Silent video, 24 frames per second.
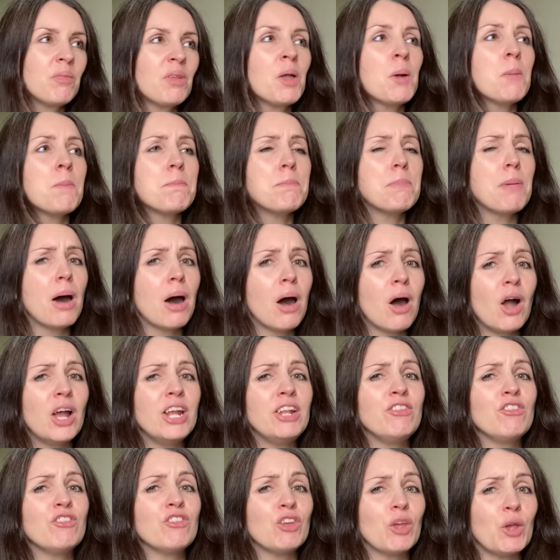but I
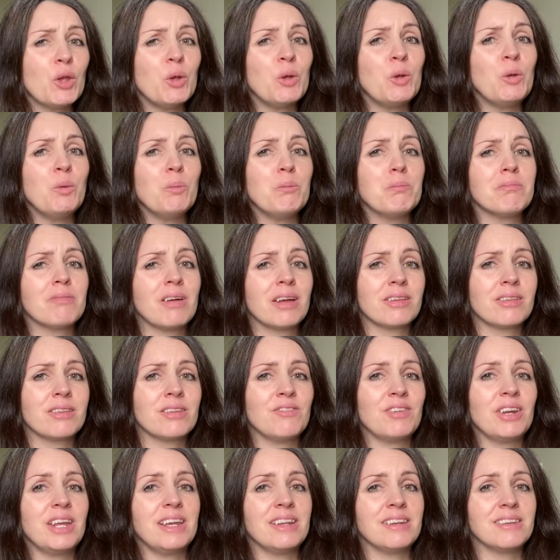do
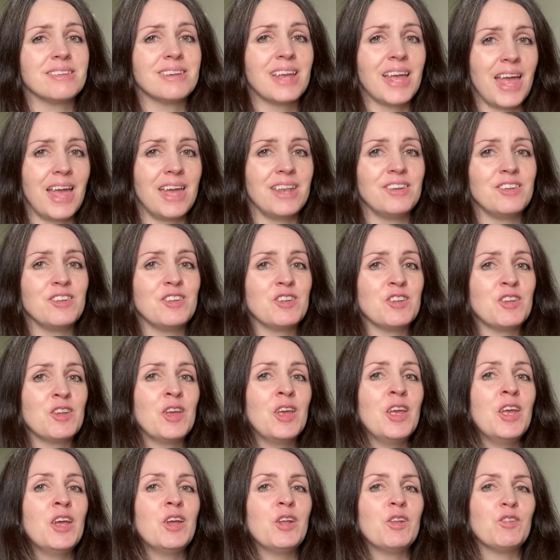massively intend
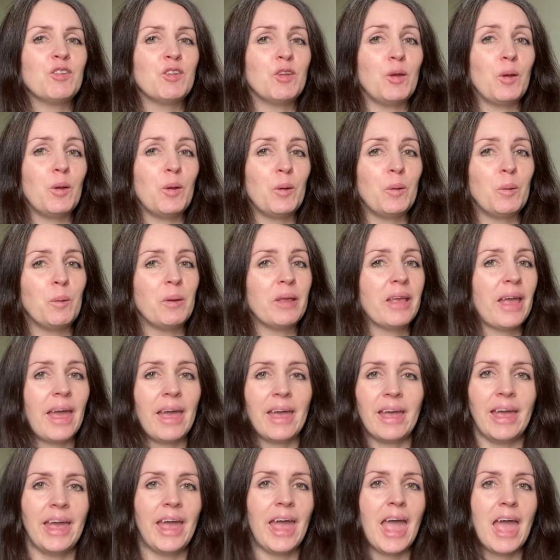to get
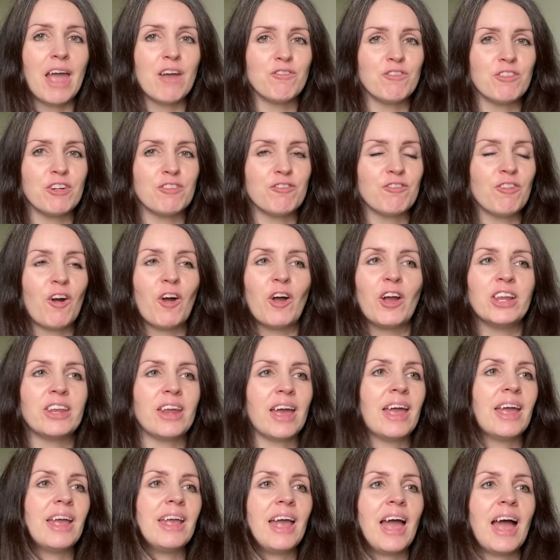here every
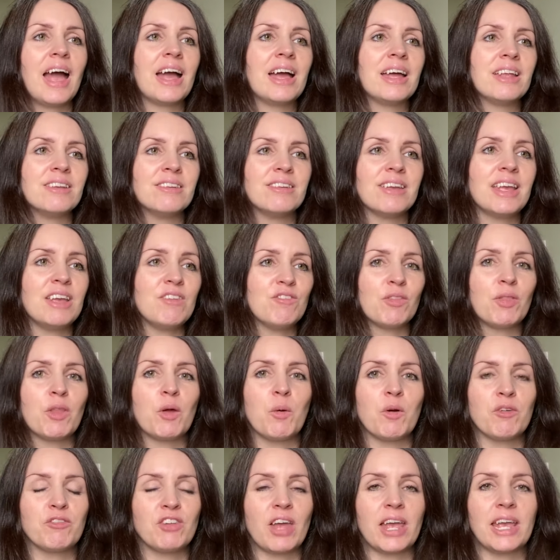Friday, and even though
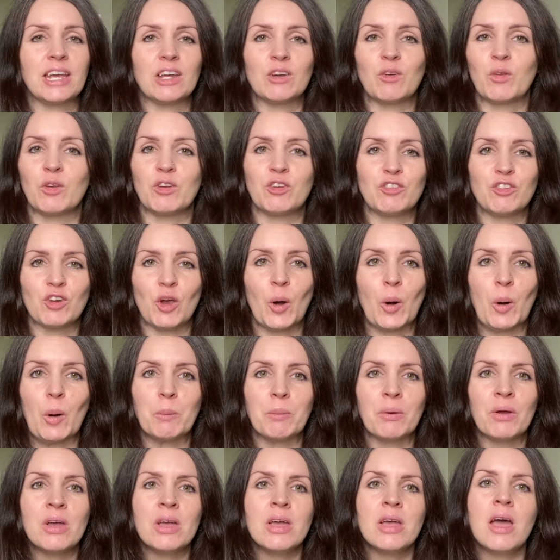I've taken on a
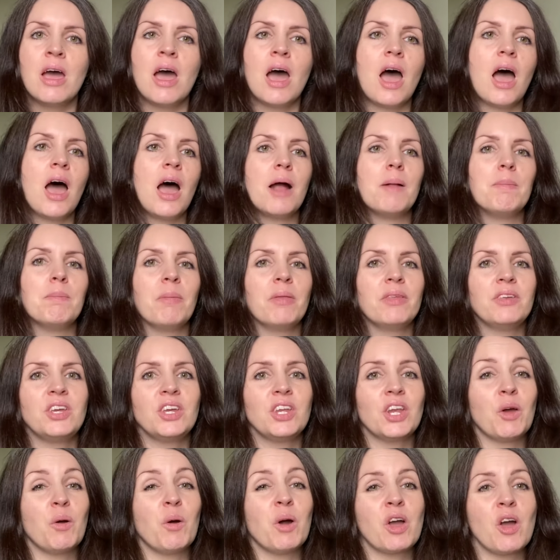job, you
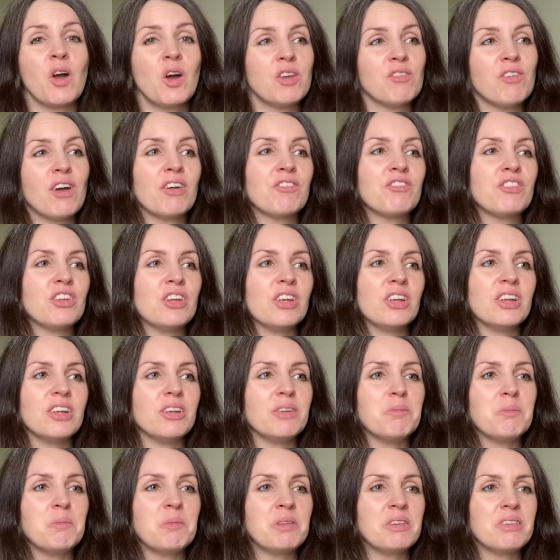know, I kind of have
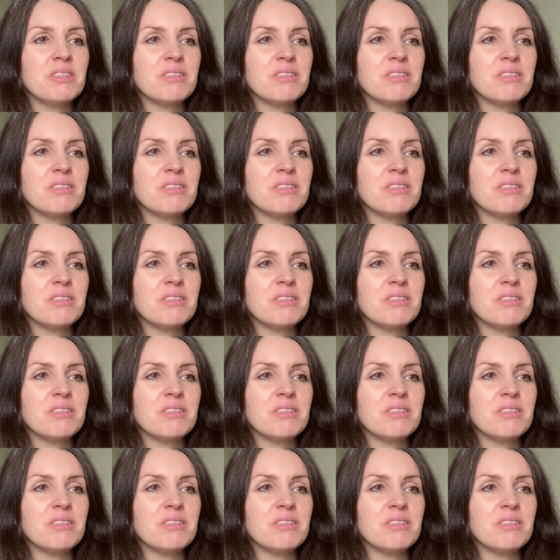to